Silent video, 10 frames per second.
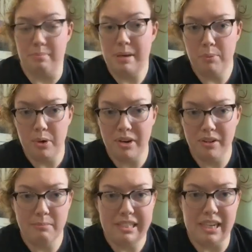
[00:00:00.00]
Some people
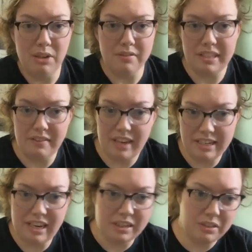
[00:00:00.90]
here themselves have
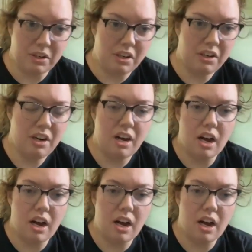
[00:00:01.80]
had cancer.